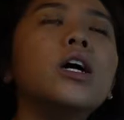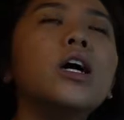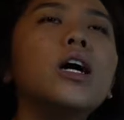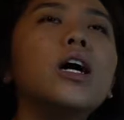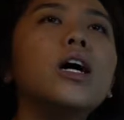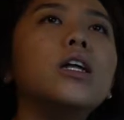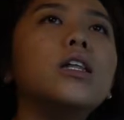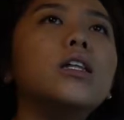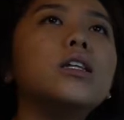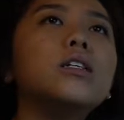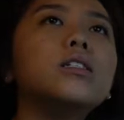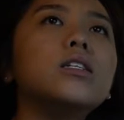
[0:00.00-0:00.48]
I
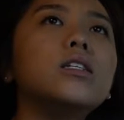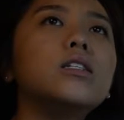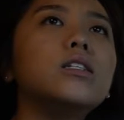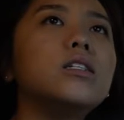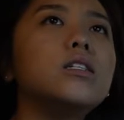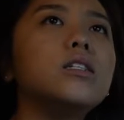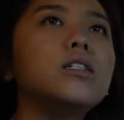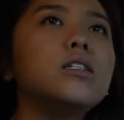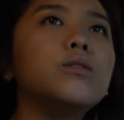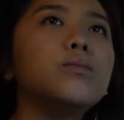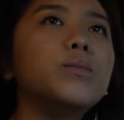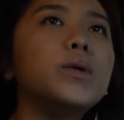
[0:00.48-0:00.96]
think since
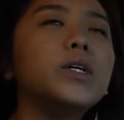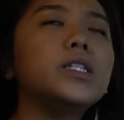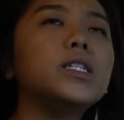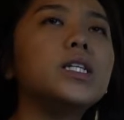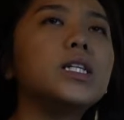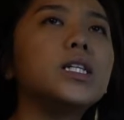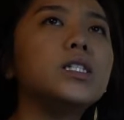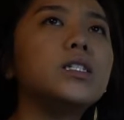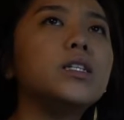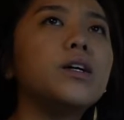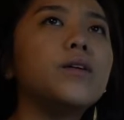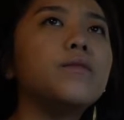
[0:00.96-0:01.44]
this is my
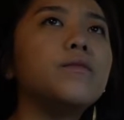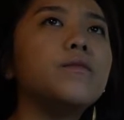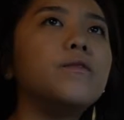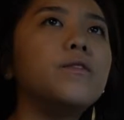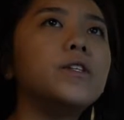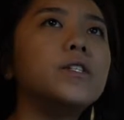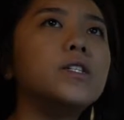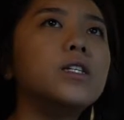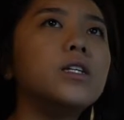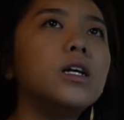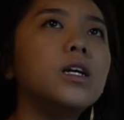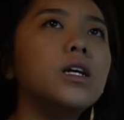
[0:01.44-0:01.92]
second time
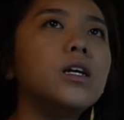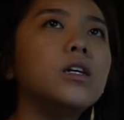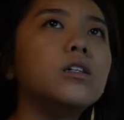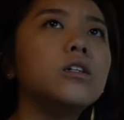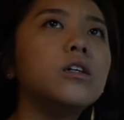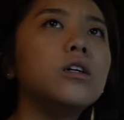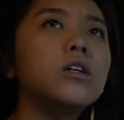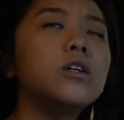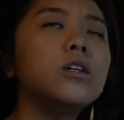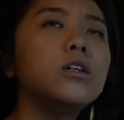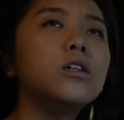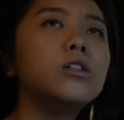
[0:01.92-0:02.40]

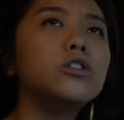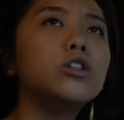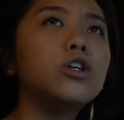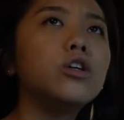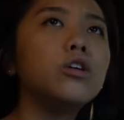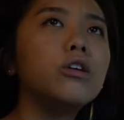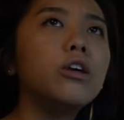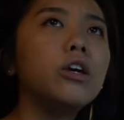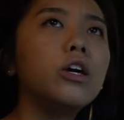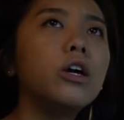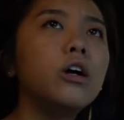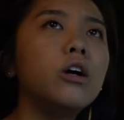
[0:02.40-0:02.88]
visiting
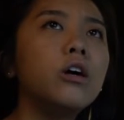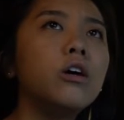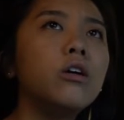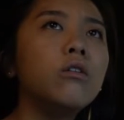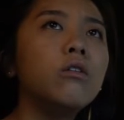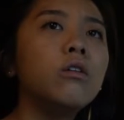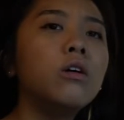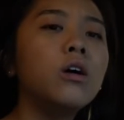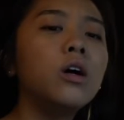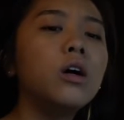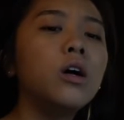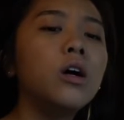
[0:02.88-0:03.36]
Tokyo,